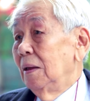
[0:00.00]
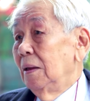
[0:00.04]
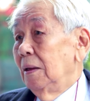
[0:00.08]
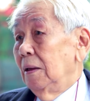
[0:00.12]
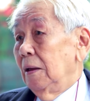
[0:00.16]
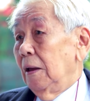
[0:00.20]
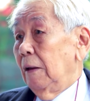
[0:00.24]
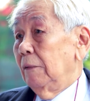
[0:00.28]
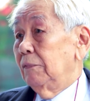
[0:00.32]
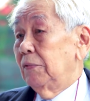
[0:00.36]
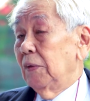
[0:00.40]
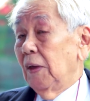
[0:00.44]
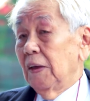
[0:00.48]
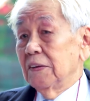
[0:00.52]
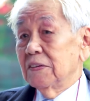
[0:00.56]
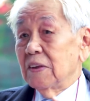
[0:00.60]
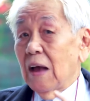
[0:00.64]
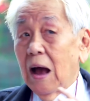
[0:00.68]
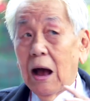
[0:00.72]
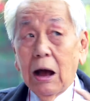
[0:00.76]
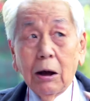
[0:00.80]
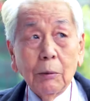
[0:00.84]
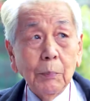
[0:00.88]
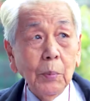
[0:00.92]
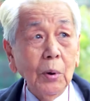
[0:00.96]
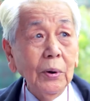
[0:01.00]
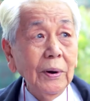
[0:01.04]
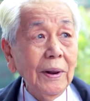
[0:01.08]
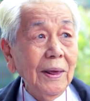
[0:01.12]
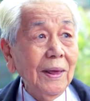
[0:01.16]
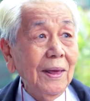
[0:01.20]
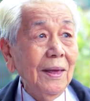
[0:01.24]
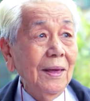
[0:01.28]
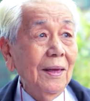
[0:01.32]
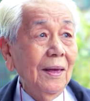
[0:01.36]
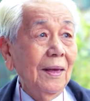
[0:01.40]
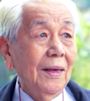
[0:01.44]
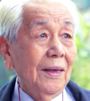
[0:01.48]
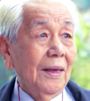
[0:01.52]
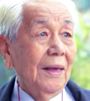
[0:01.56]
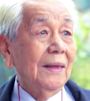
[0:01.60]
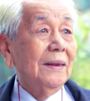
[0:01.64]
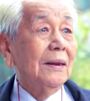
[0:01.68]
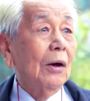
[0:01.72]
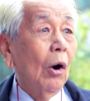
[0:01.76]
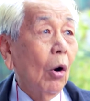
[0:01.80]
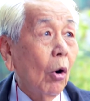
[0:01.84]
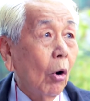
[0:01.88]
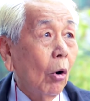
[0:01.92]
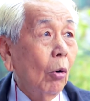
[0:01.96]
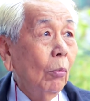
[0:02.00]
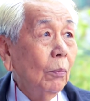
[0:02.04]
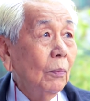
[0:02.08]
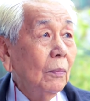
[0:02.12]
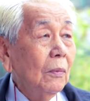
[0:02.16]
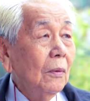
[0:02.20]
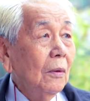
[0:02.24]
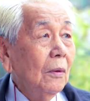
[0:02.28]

If there's harmony in the home,